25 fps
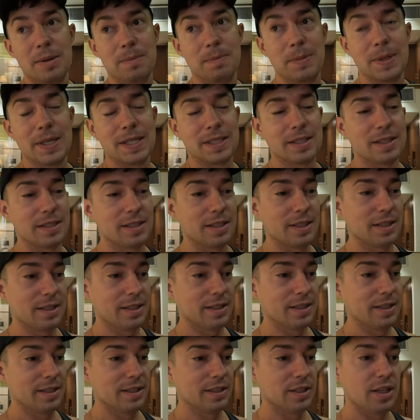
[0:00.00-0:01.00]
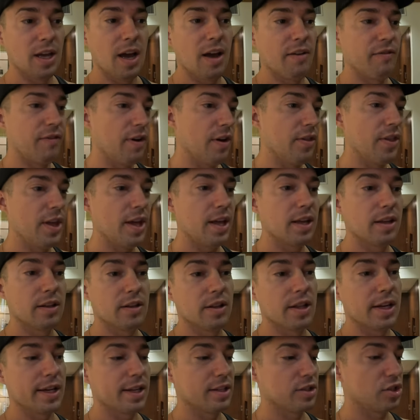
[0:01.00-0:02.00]
But uh, yeah, I found that
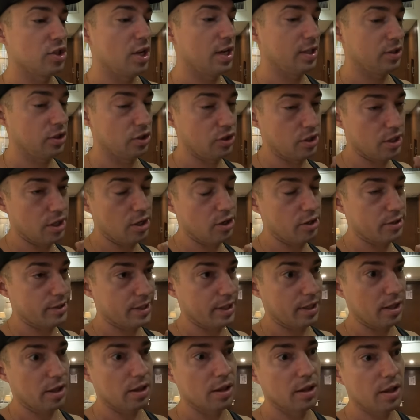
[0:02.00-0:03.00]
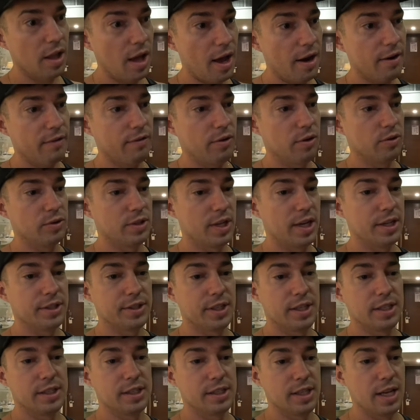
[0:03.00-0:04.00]
like it's not just here; it's like a lot of hotels
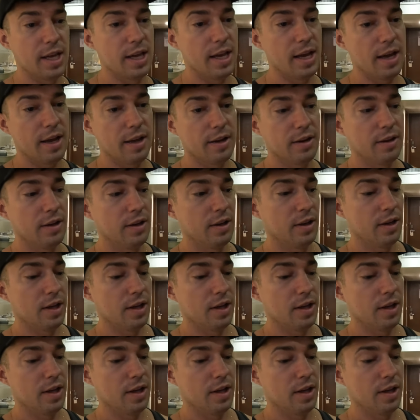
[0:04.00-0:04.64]
I stay at.